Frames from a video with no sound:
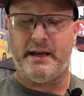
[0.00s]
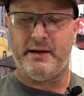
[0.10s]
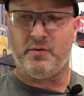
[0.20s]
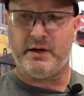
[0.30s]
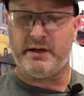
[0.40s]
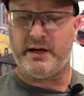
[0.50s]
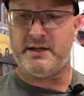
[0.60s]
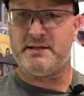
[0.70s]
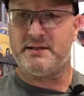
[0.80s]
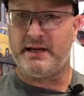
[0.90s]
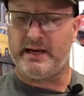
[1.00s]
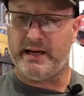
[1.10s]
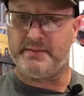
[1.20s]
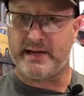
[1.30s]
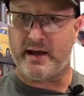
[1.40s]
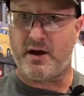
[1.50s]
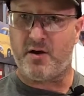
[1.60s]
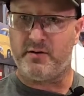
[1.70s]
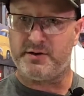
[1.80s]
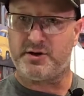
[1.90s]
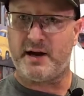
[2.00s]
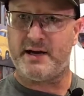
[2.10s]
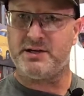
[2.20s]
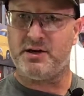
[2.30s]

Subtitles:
what it does is it keeps out all the trash